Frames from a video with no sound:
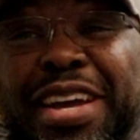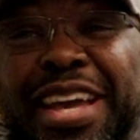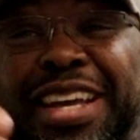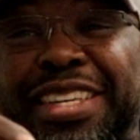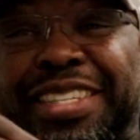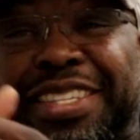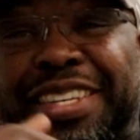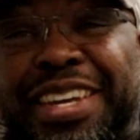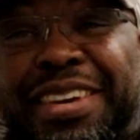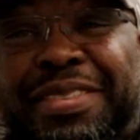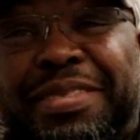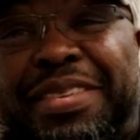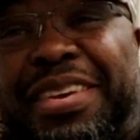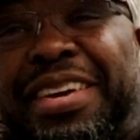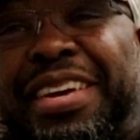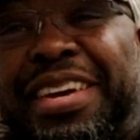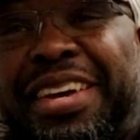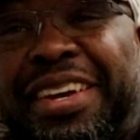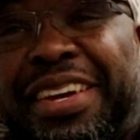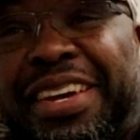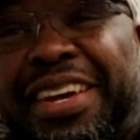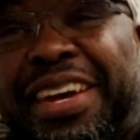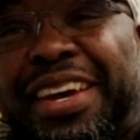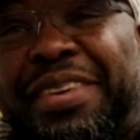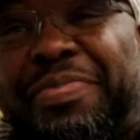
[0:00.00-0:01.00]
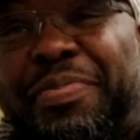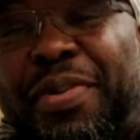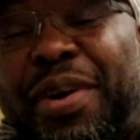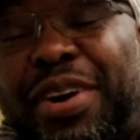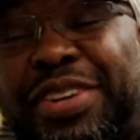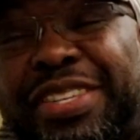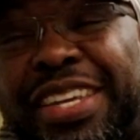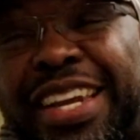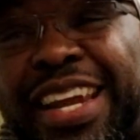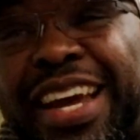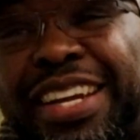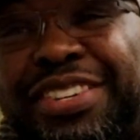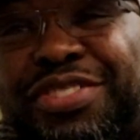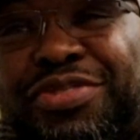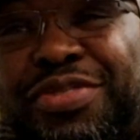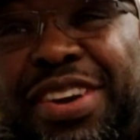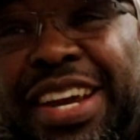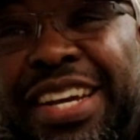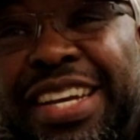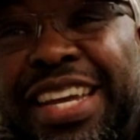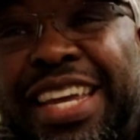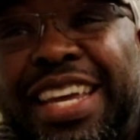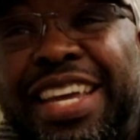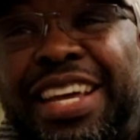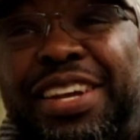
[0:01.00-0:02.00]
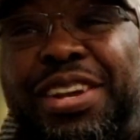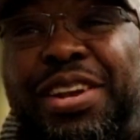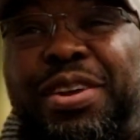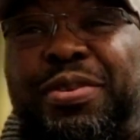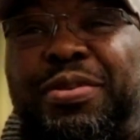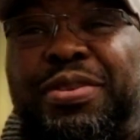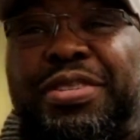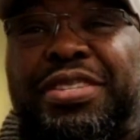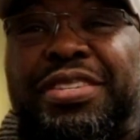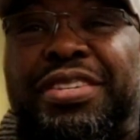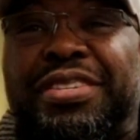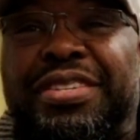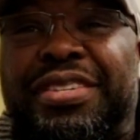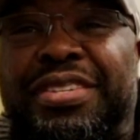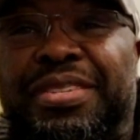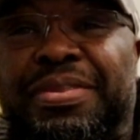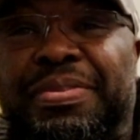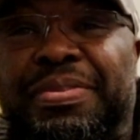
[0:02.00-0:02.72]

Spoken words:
against a boxer that I trained, Ian Lewison.